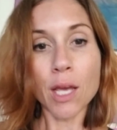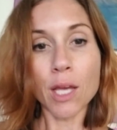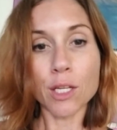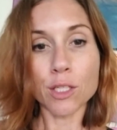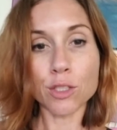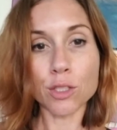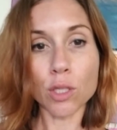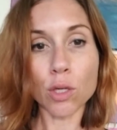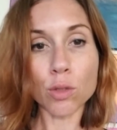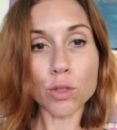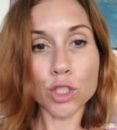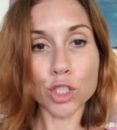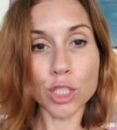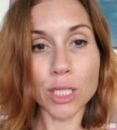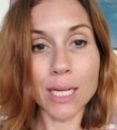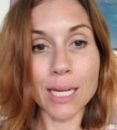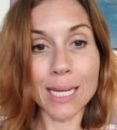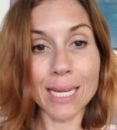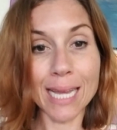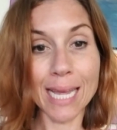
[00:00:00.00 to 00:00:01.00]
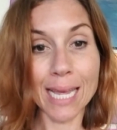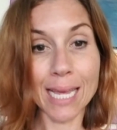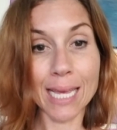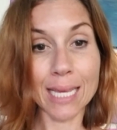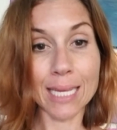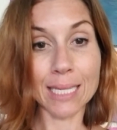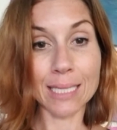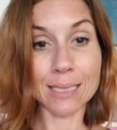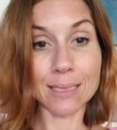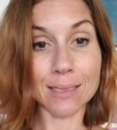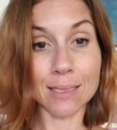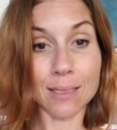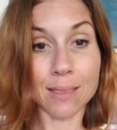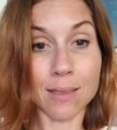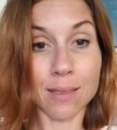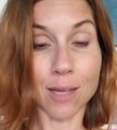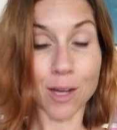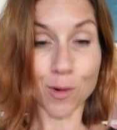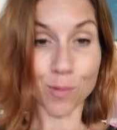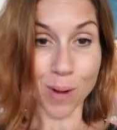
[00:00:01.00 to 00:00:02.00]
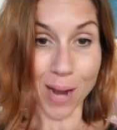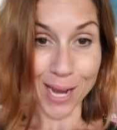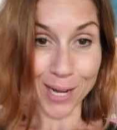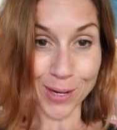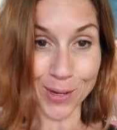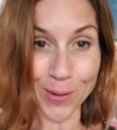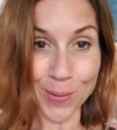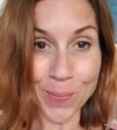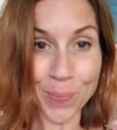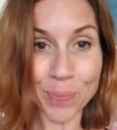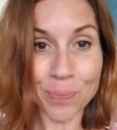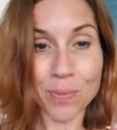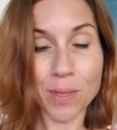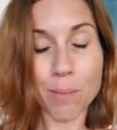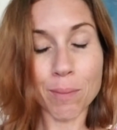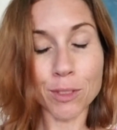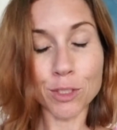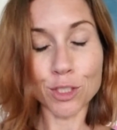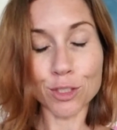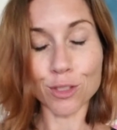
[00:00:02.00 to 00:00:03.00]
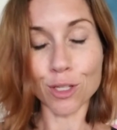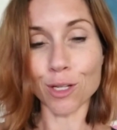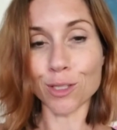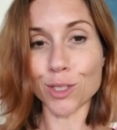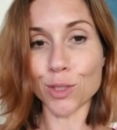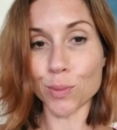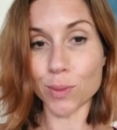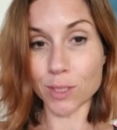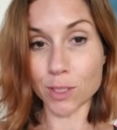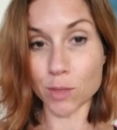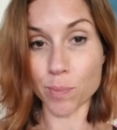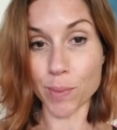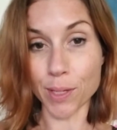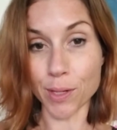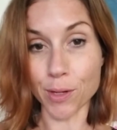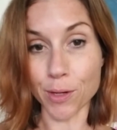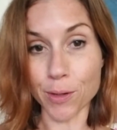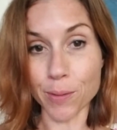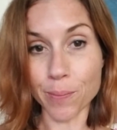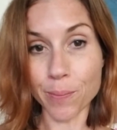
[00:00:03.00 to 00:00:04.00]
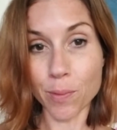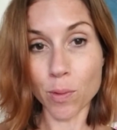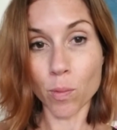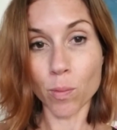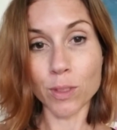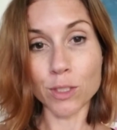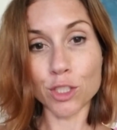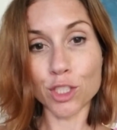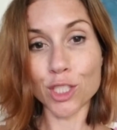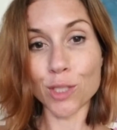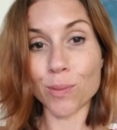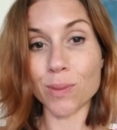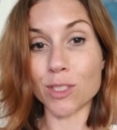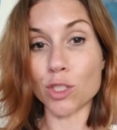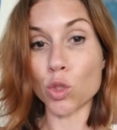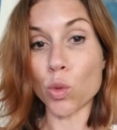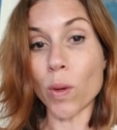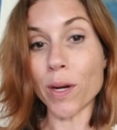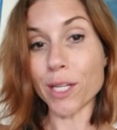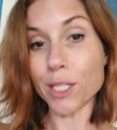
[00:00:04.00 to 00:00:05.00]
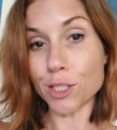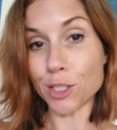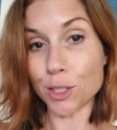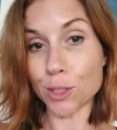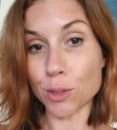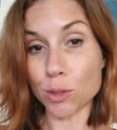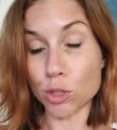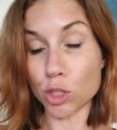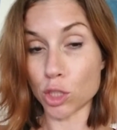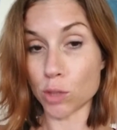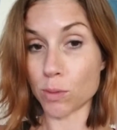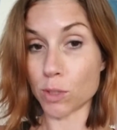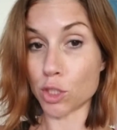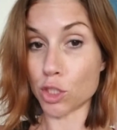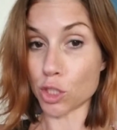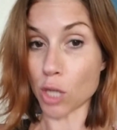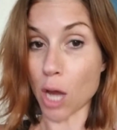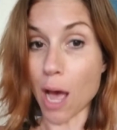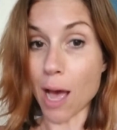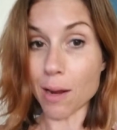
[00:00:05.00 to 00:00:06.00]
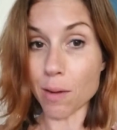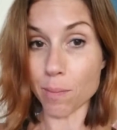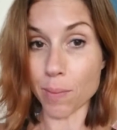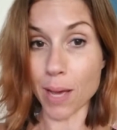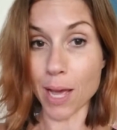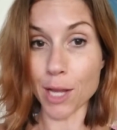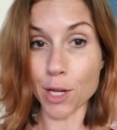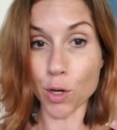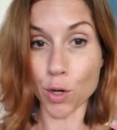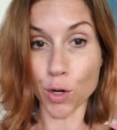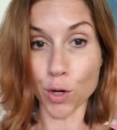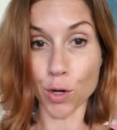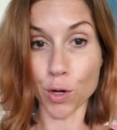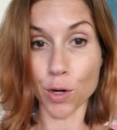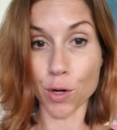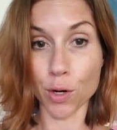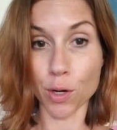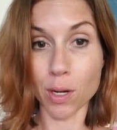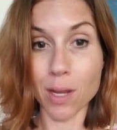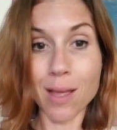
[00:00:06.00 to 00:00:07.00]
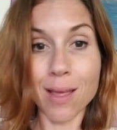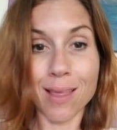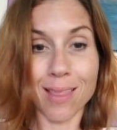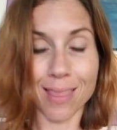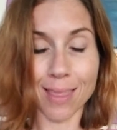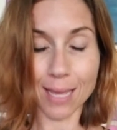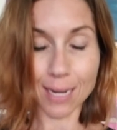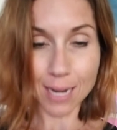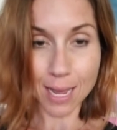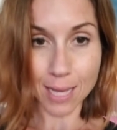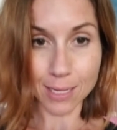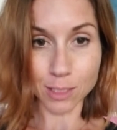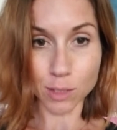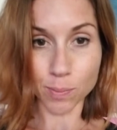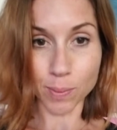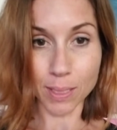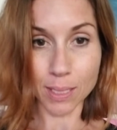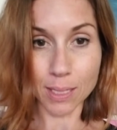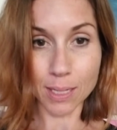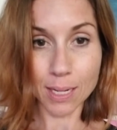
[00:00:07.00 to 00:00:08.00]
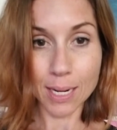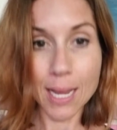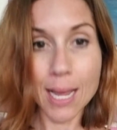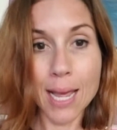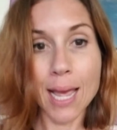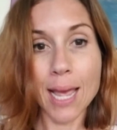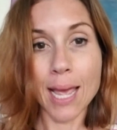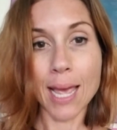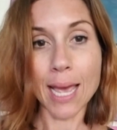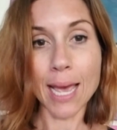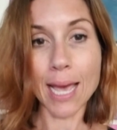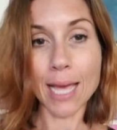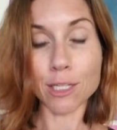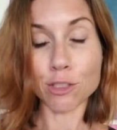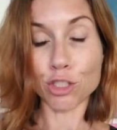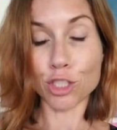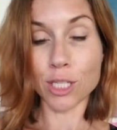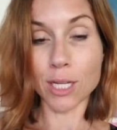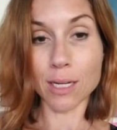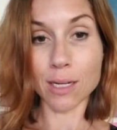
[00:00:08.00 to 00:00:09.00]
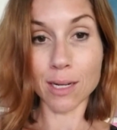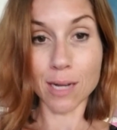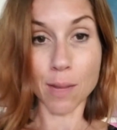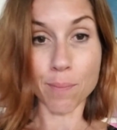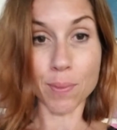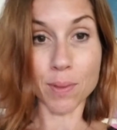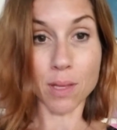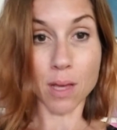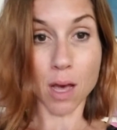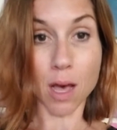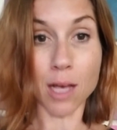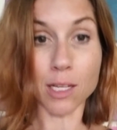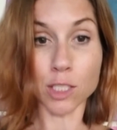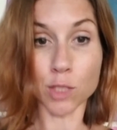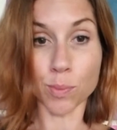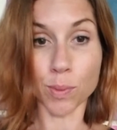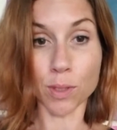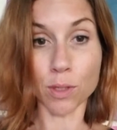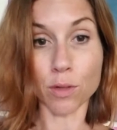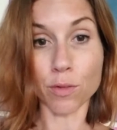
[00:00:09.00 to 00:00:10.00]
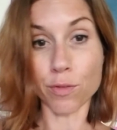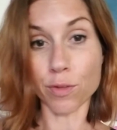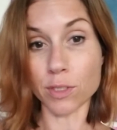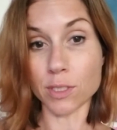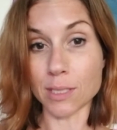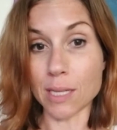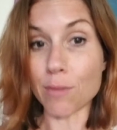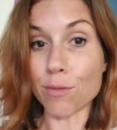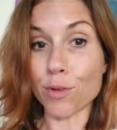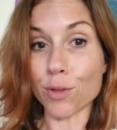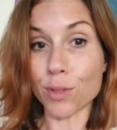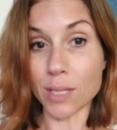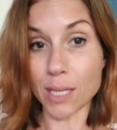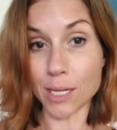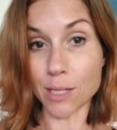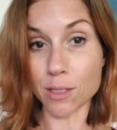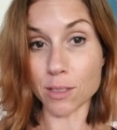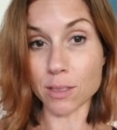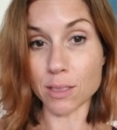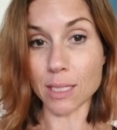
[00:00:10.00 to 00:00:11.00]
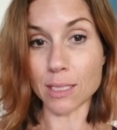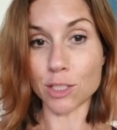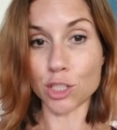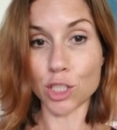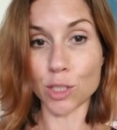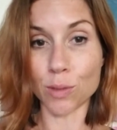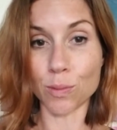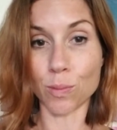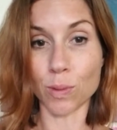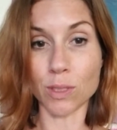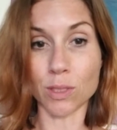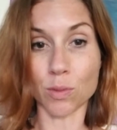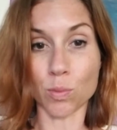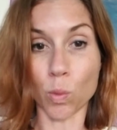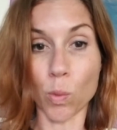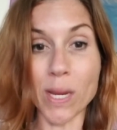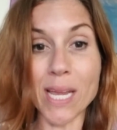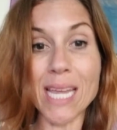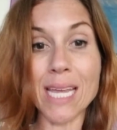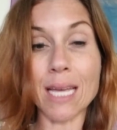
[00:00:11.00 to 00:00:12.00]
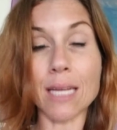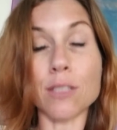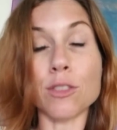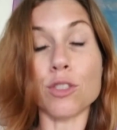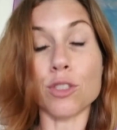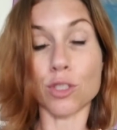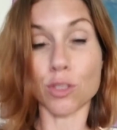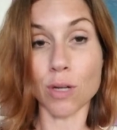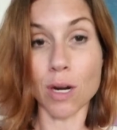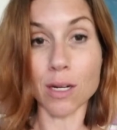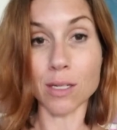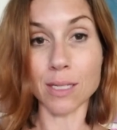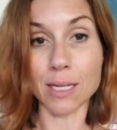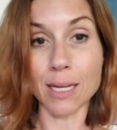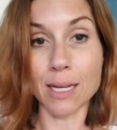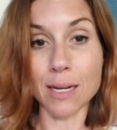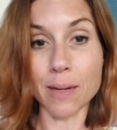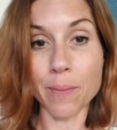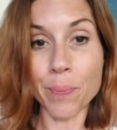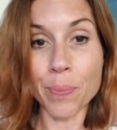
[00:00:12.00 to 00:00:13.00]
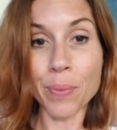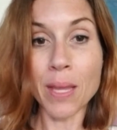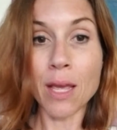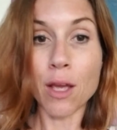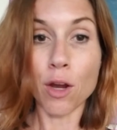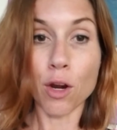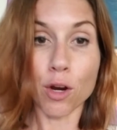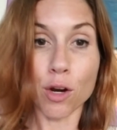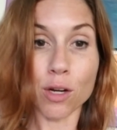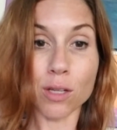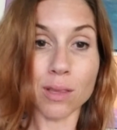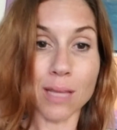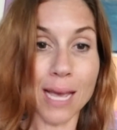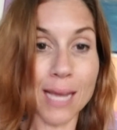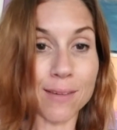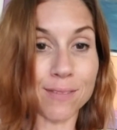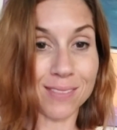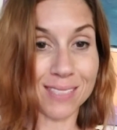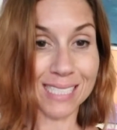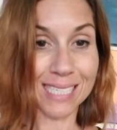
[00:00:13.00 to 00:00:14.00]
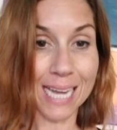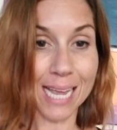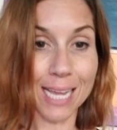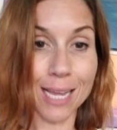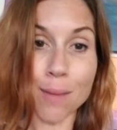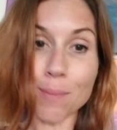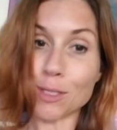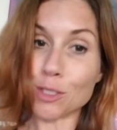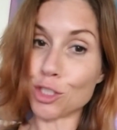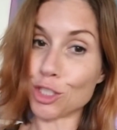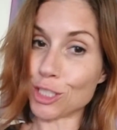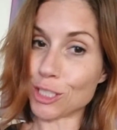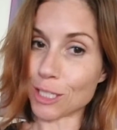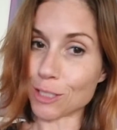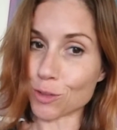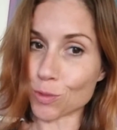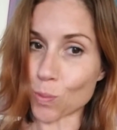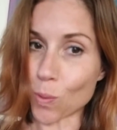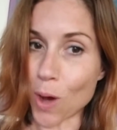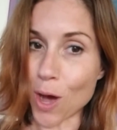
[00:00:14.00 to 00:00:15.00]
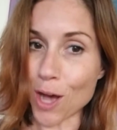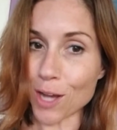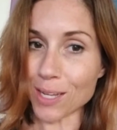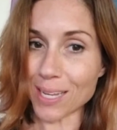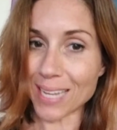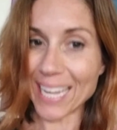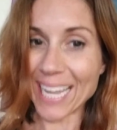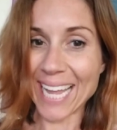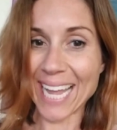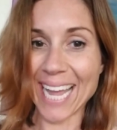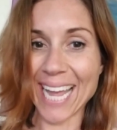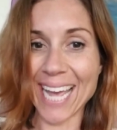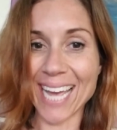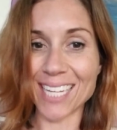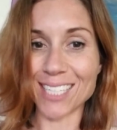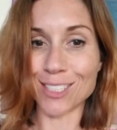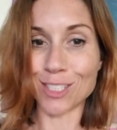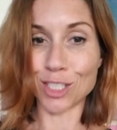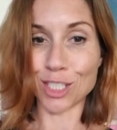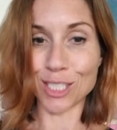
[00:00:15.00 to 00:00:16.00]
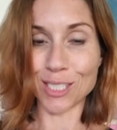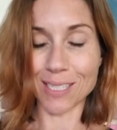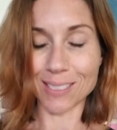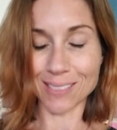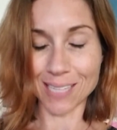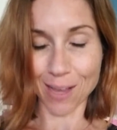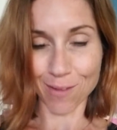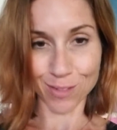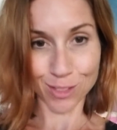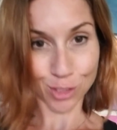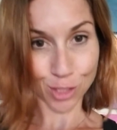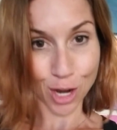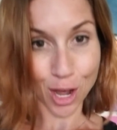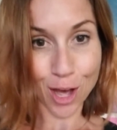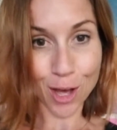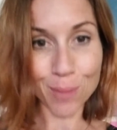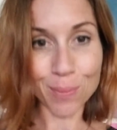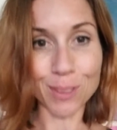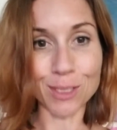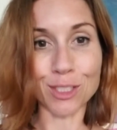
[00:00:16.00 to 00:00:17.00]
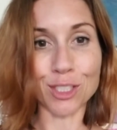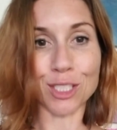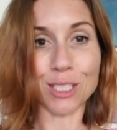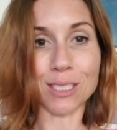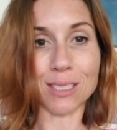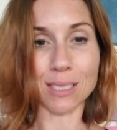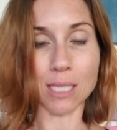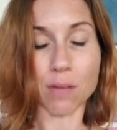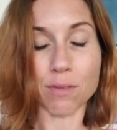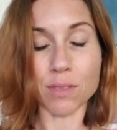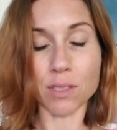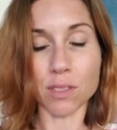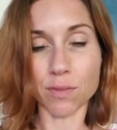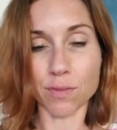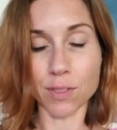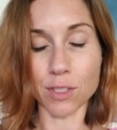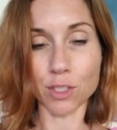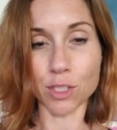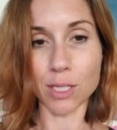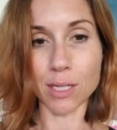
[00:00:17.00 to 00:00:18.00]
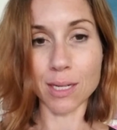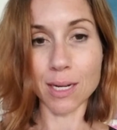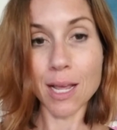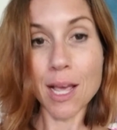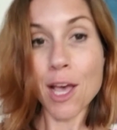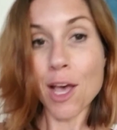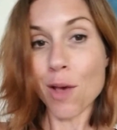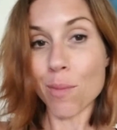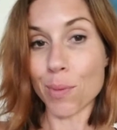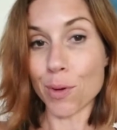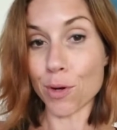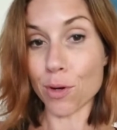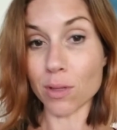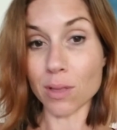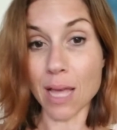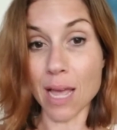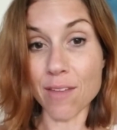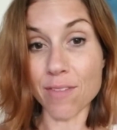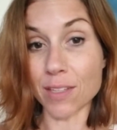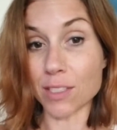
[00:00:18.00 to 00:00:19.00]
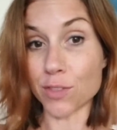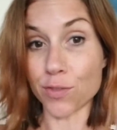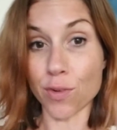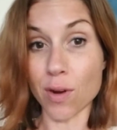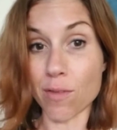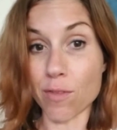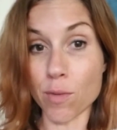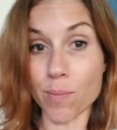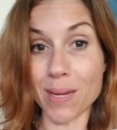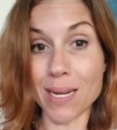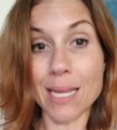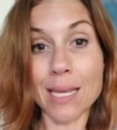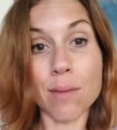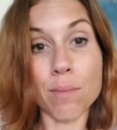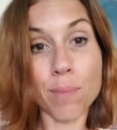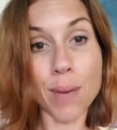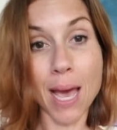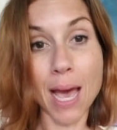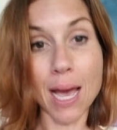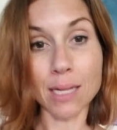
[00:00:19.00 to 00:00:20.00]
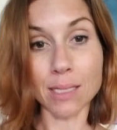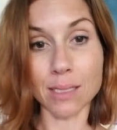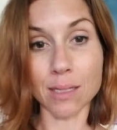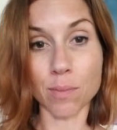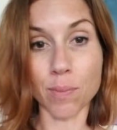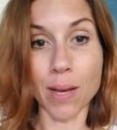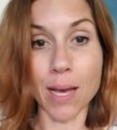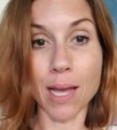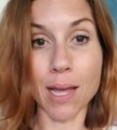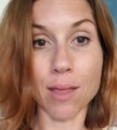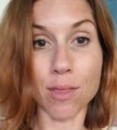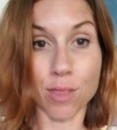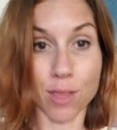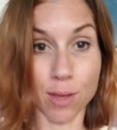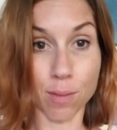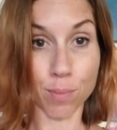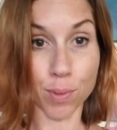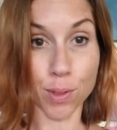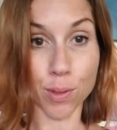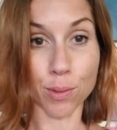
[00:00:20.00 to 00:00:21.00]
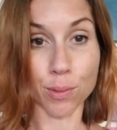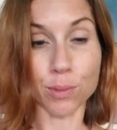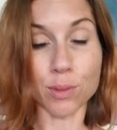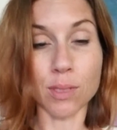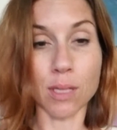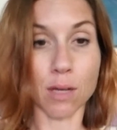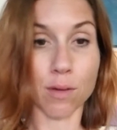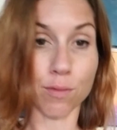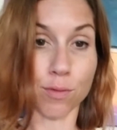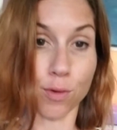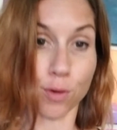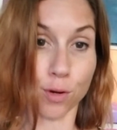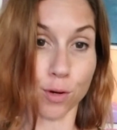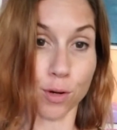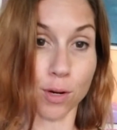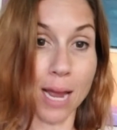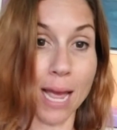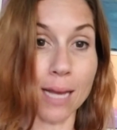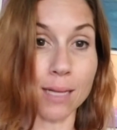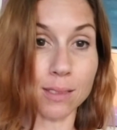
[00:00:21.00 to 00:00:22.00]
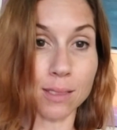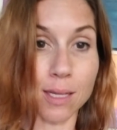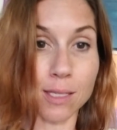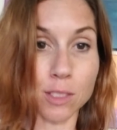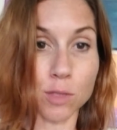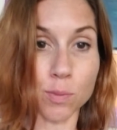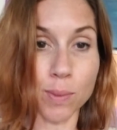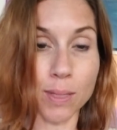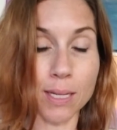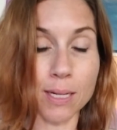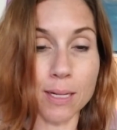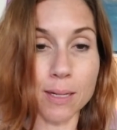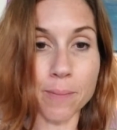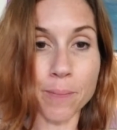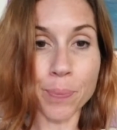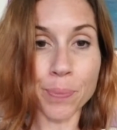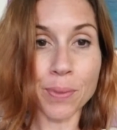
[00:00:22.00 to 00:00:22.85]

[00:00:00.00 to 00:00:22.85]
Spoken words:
So she is a writer, but she's also a speaker. When she was 22, she was shot by her then husband, and she ended up in the hospital for several years as she was reconstructed. Her life today, I mean, she does walk and she does have a job and she's self-sufficient, but her life has forever been impacted by the abuse of her ex-husband.